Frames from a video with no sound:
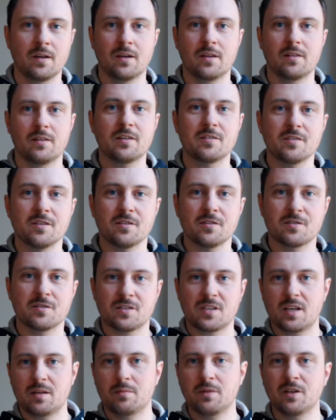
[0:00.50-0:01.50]
This is
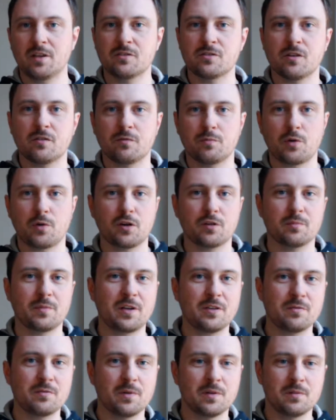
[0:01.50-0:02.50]
10 minutes of product
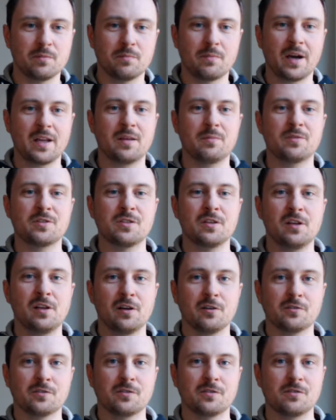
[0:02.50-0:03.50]
management. My name is
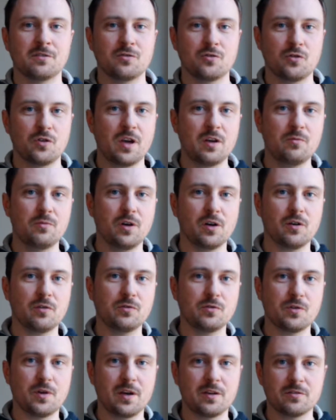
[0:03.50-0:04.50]
Nilaus. Today we're going
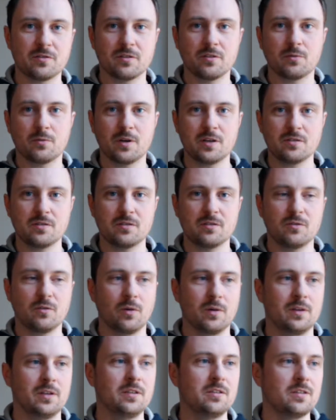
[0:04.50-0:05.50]
to answer the question, or
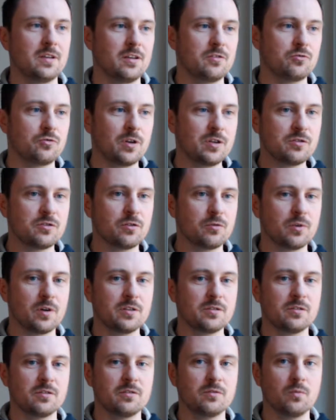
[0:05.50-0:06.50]
at least address the
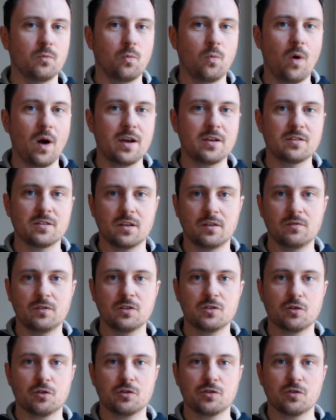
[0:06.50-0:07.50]
question, why is
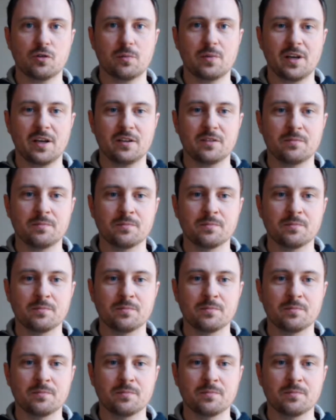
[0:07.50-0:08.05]
inventory so bad?